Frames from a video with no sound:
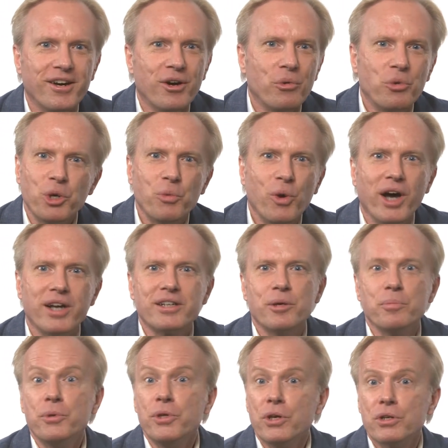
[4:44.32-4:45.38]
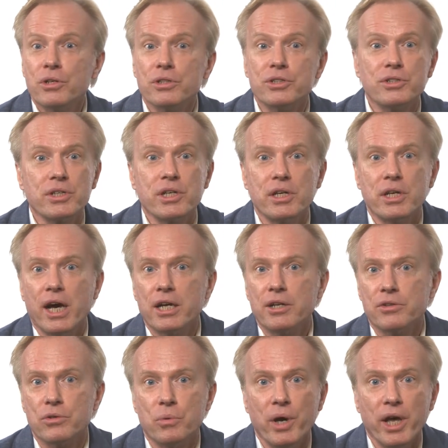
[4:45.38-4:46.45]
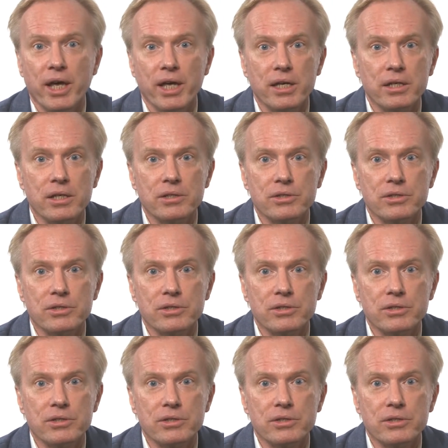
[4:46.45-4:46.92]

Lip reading: We want computers to get out of the way